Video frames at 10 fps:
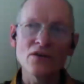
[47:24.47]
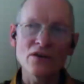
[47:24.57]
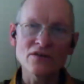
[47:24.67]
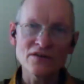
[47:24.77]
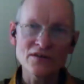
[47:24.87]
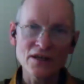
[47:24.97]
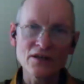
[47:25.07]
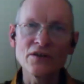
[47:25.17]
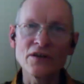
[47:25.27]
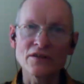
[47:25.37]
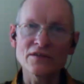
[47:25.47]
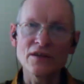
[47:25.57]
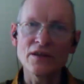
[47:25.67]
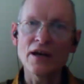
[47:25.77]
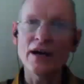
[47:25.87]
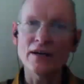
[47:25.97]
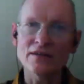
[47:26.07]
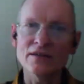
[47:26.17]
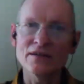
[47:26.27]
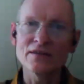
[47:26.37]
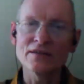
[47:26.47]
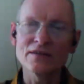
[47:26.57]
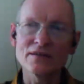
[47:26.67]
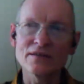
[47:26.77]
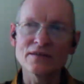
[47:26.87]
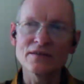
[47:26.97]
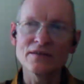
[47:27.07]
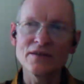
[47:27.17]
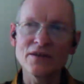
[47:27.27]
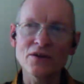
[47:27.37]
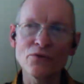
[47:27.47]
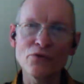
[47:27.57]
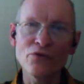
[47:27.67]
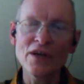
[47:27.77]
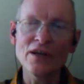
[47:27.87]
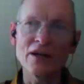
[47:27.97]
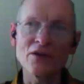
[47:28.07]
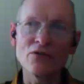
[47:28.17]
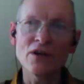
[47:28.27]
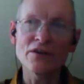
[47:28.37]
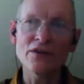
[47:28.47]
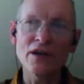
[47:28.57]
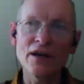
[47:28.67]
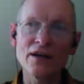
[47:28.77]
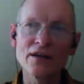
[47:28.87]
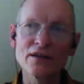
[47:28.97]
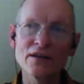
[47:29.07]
There's stillness in that. You can feel it right there.